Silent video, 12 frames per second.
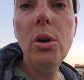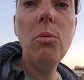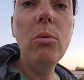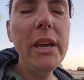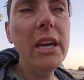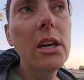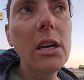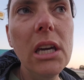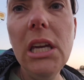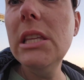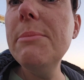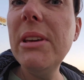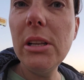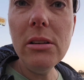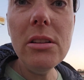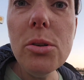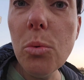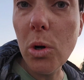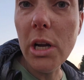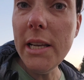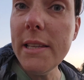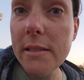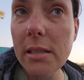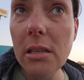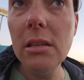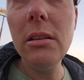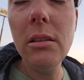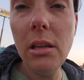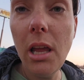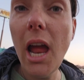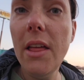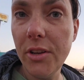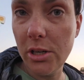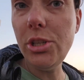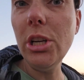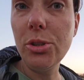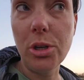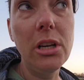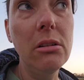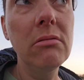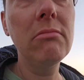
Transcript: We're in the middle of the woods and their children.